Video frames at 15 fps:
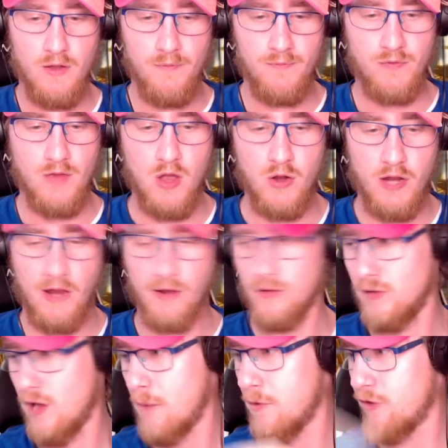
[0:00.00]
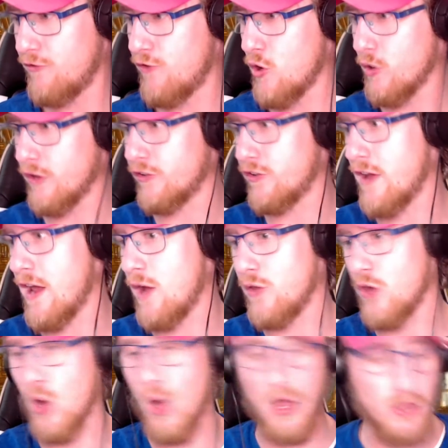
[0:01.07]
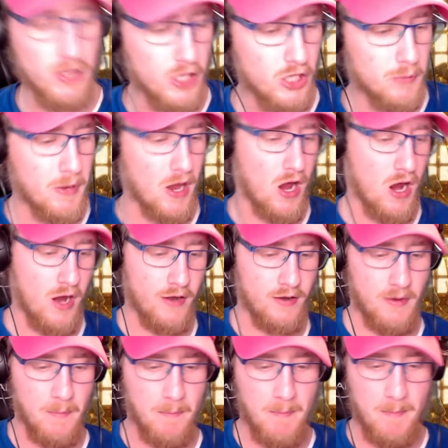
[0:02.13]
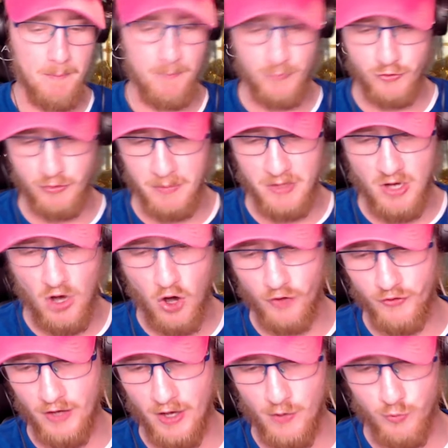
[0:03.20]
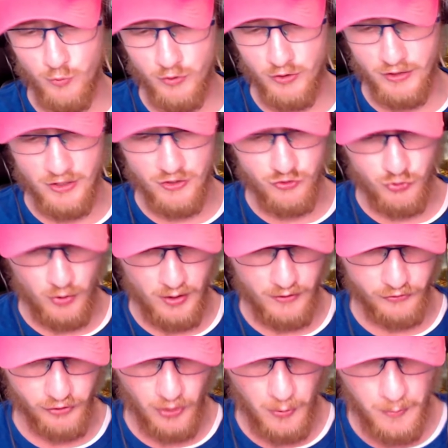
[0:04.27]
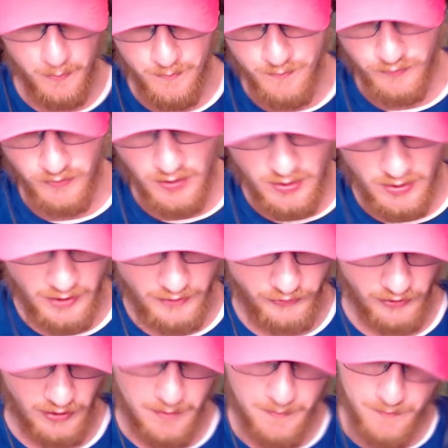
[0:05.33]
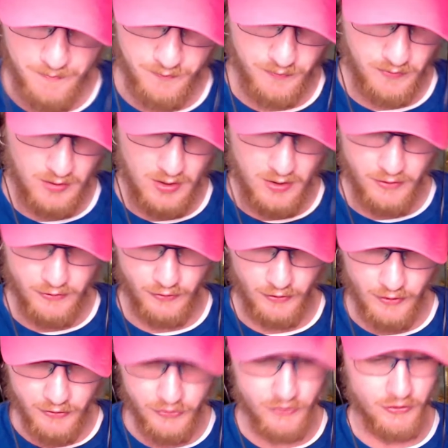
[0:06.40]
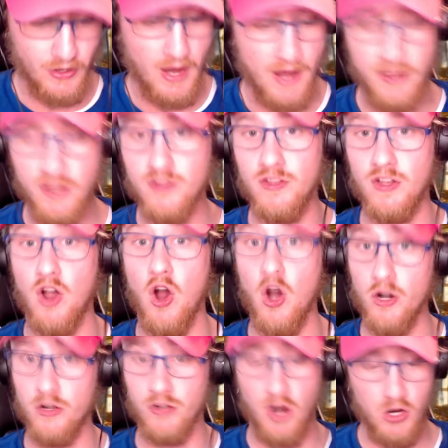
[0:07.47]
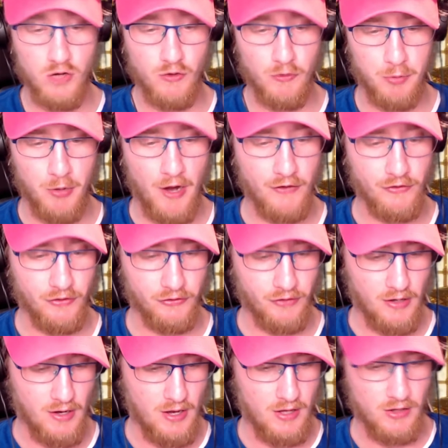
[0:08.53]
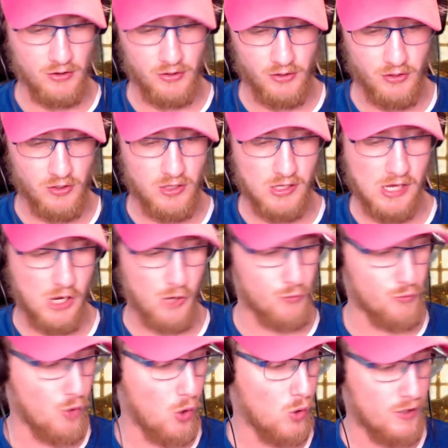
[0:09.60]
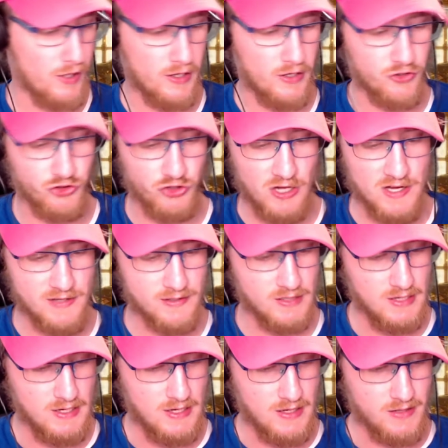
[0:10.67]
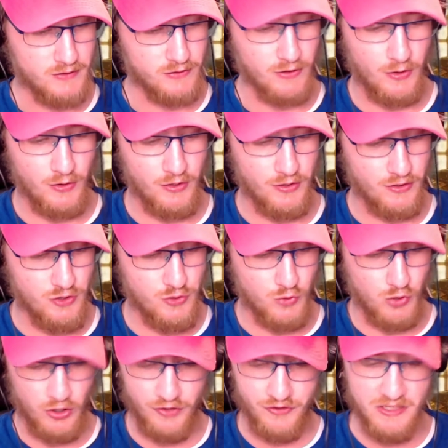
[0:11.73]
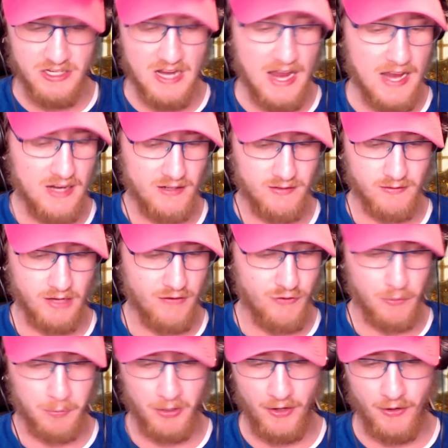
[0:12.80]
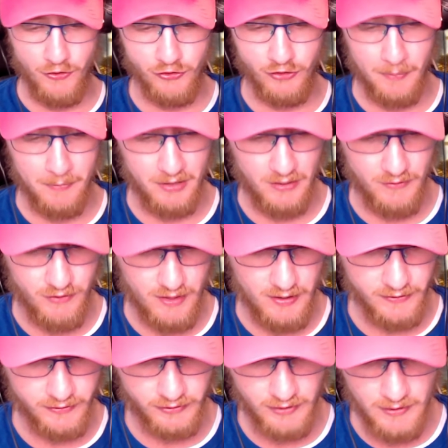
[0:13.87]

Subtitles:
okay, I'm gonna focus now though a little bit on some of the art that I really enjoyed. So, let's see. So this is the Carnival Prizes little rolling sheet. So you roll a d8 and give your players something of this.